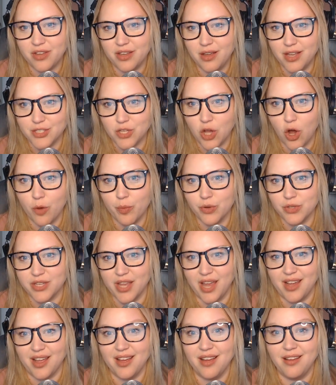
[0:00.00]
is almost
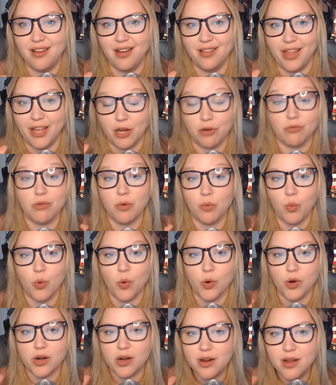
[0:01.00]
like a
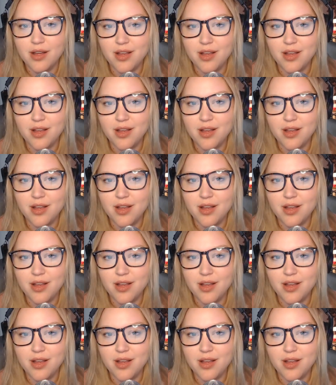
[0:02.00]
reward